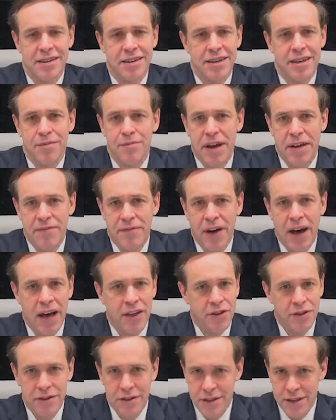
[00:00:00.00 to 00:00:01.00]
My
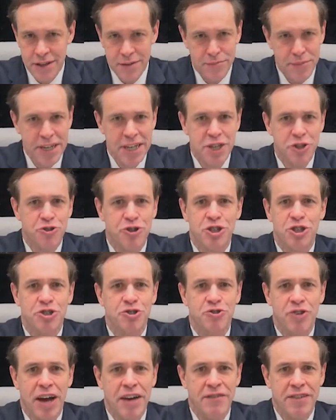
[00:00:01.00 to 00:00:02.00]
father, the pediatrician
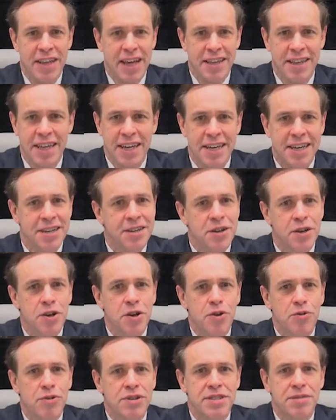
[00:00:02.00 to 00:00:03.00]
driving that Lincoln,
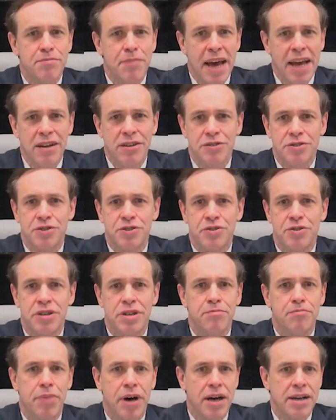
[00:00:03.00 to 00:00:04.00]
was a medical student
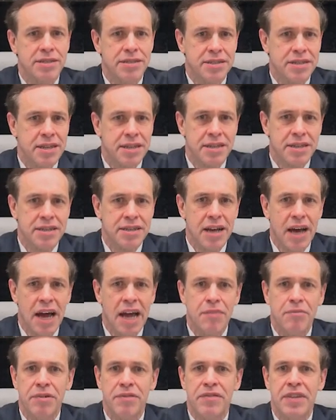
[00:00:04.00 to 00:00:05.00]
in Boston at the
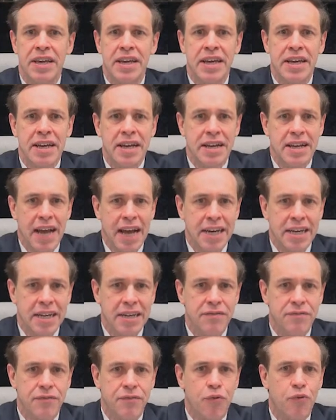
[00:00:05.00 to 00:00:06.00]
time of the
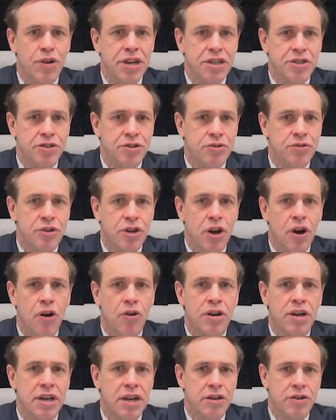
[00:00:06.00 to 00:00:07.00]
1942
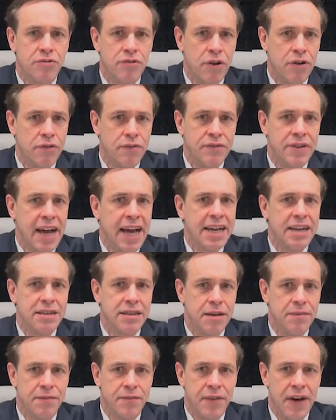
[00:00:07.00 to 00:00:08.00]
Coconut Grove
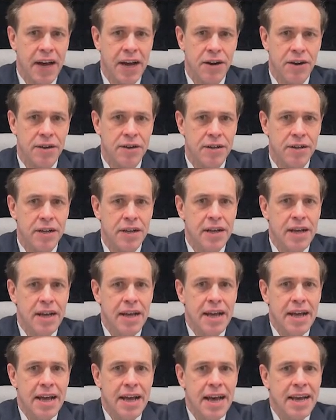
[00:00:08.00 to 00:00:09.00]
nightclub fire,
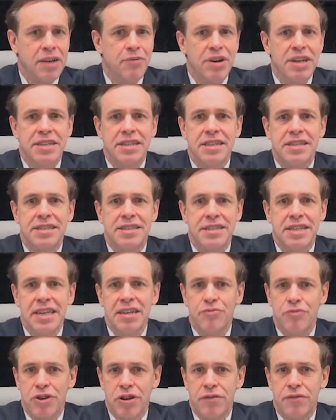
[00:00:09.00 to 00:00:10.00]
and he went to the
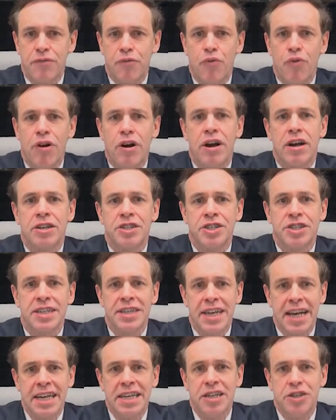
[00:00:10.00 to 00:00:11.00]
scene where
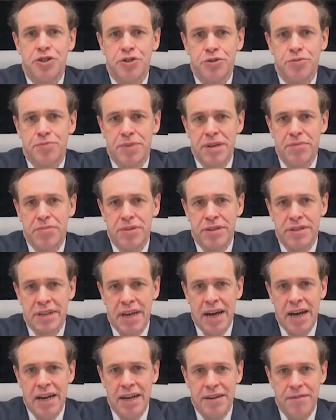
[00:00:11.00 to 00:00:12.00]
492 people
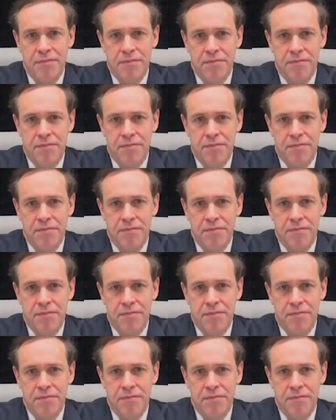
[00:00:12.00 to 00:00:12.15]
died.